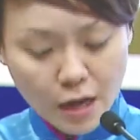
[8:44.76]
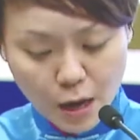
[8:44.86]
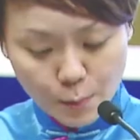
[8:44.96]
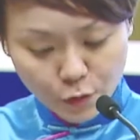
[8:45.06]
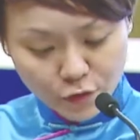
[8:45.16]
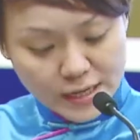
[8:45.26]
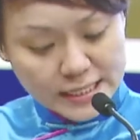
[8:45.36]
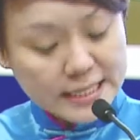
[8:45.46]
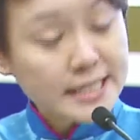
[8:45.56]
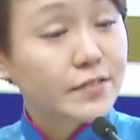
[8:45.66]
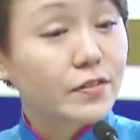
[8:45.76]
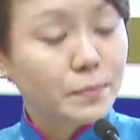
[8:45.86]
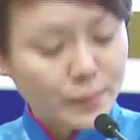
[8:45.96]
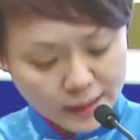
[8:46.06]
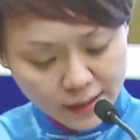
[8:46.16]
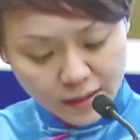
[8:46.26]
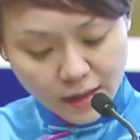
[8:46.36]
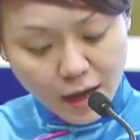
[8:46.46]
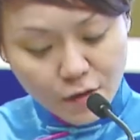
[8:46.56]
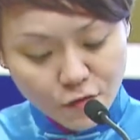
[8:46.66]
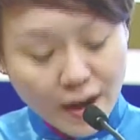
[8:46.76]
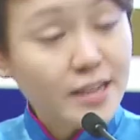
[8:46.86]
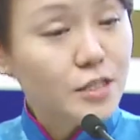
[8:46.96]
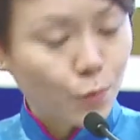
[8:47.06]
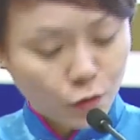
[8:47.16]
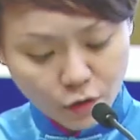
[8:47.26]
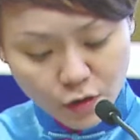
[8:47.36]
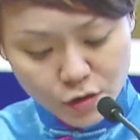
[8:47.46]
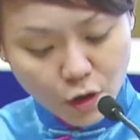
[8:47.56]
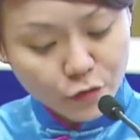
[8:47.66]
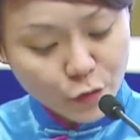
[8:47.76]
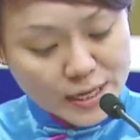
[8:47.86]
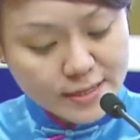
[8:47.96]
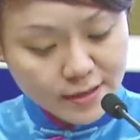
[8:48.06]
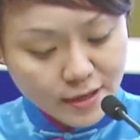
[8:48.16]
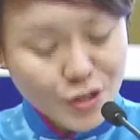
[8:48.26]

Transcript: Professor Stephen Miller, Vice Provost of Research